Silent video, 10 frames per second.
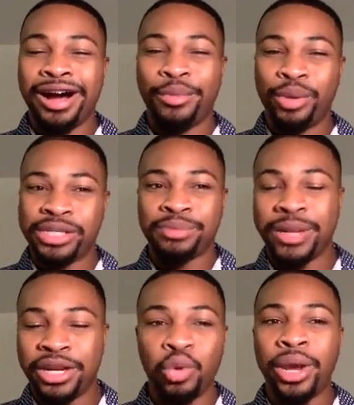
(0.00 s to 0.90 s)
which has
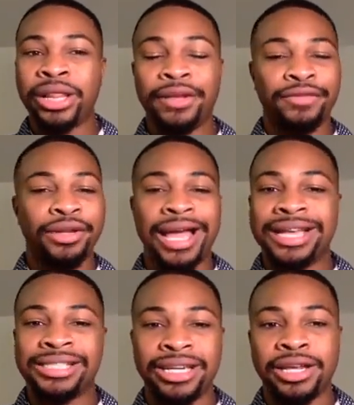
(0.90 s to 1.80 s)
been New England for the
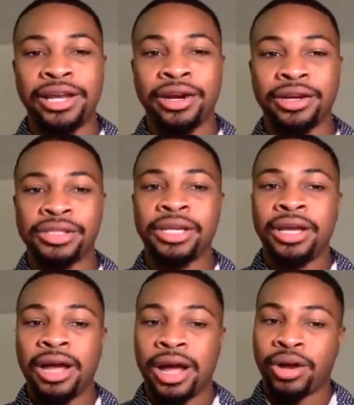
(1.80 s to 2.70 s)
last 10 years,
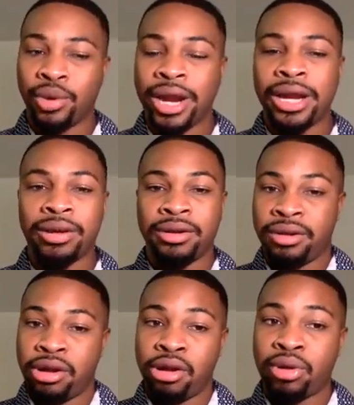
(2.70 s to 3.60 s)
a great
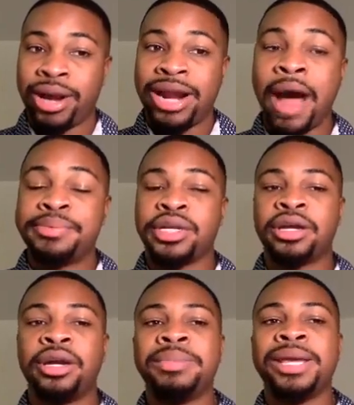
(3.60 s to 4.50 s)
option
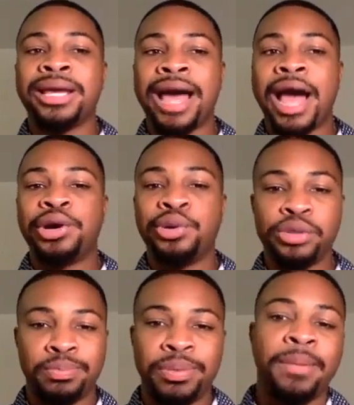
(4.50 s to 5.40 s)
could be a guy who's
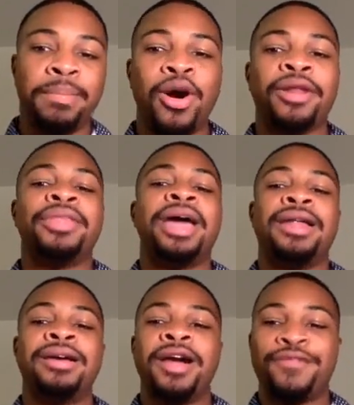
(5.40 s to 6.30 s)
been a part of that
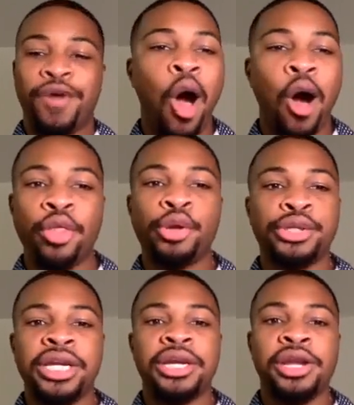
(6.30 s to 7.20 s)
for all those
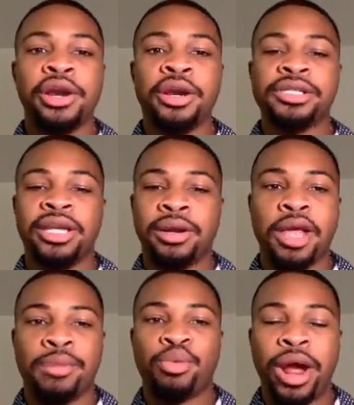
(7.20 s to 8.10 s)
10 years in
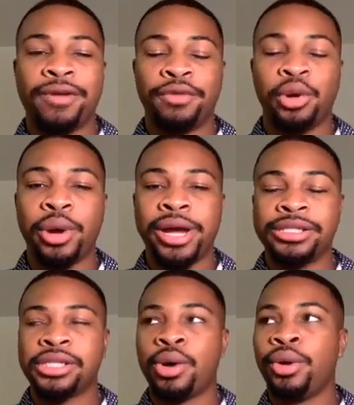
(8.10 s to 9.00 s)
Brian Flores.
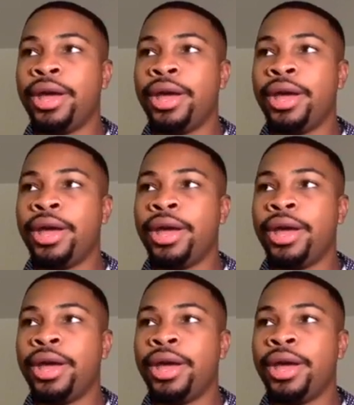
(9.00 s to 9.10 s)
So,